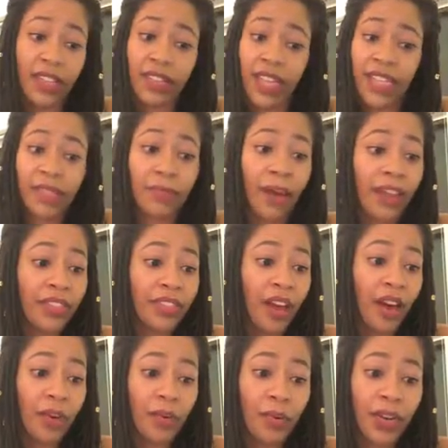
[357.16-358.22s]
that's my
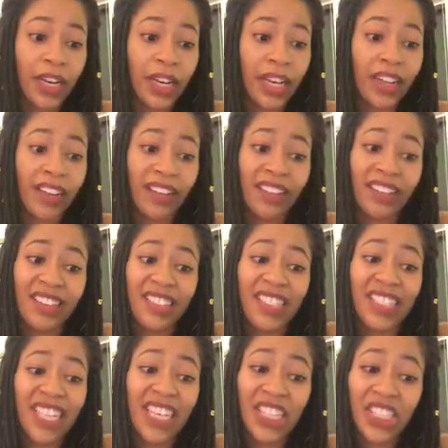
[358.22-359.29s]
thought on it.
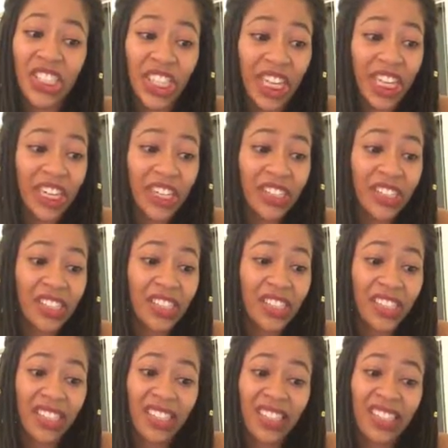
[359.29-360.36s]
6 years,
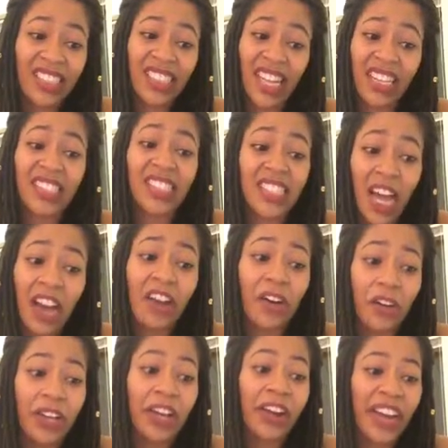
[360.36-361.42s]
stuck
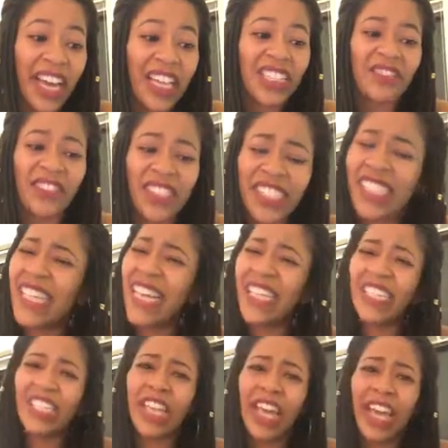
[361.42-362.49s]
on your ex for
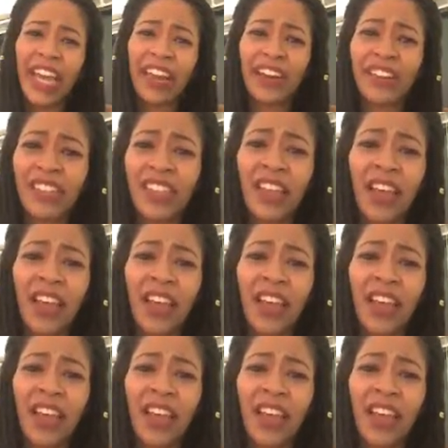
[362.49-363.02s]
6 years?